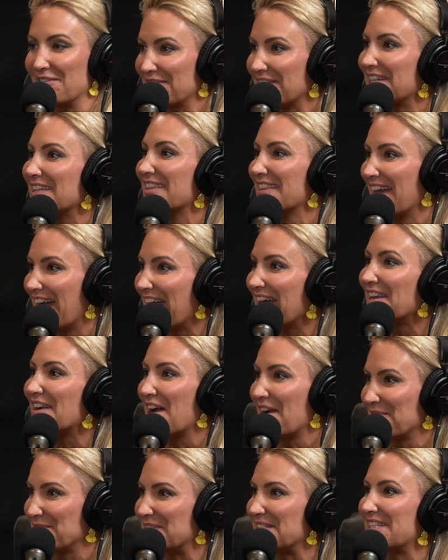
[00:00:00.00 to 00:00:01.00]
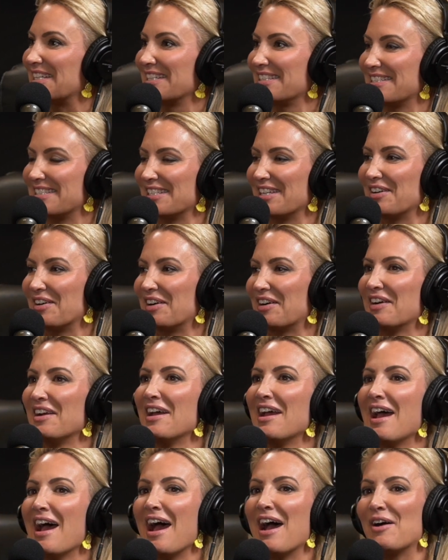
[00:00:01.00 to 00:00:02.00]
stuff like that to
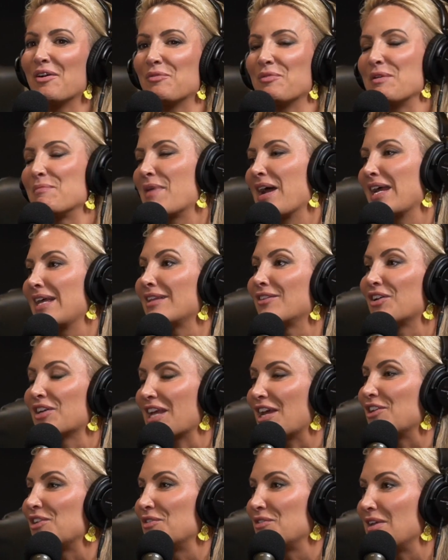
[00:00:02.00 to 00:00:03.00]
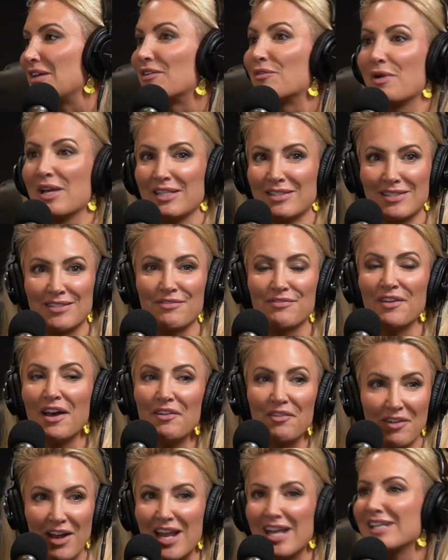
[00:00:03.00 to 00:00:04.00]
consider how we might look at unique ways to
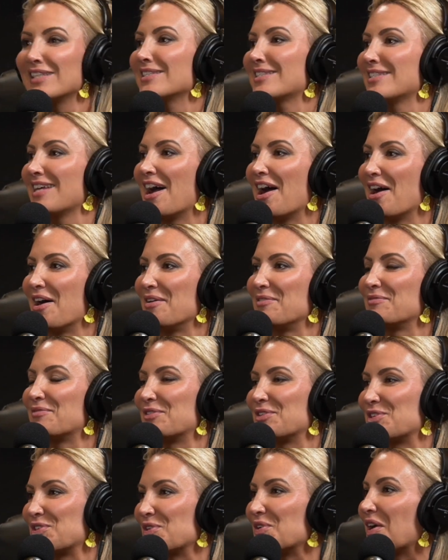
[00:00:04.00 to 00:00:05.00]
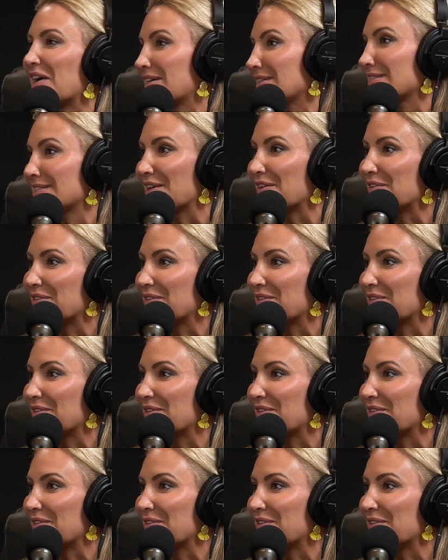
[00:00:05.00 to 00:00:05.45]
fundraise, for sure.